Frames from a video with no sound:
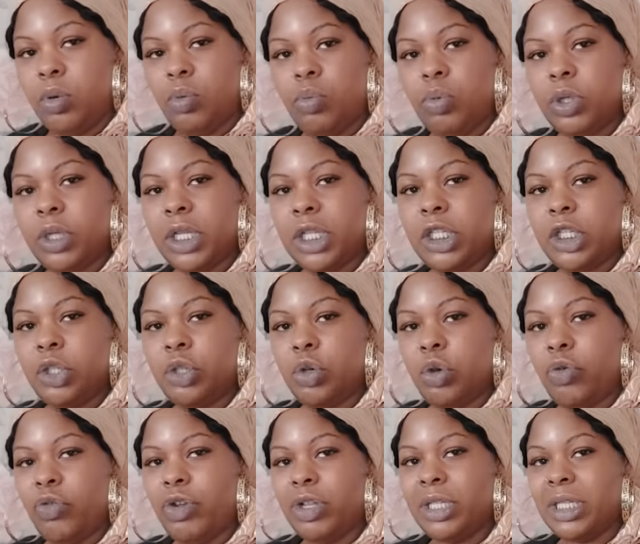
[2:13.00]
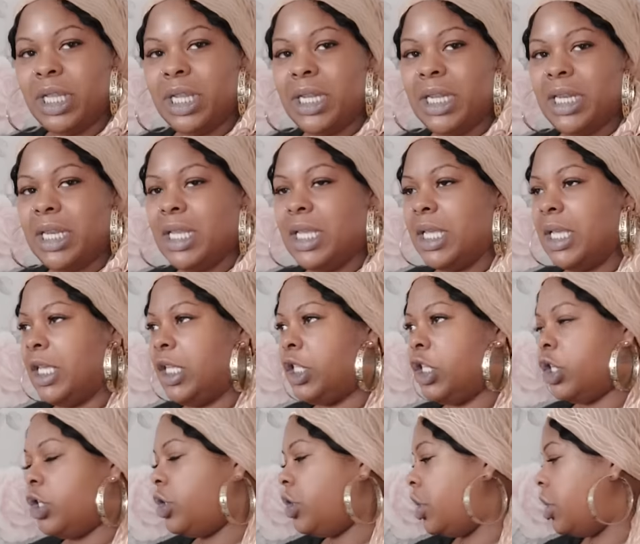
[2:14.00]
What does Taurus need
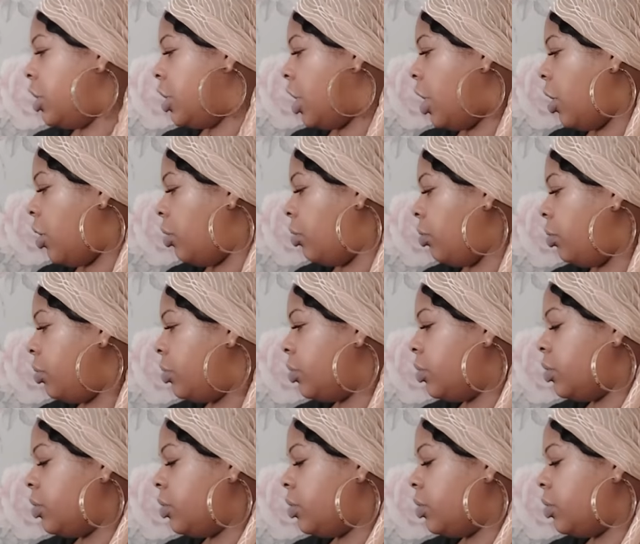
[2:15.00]
to know?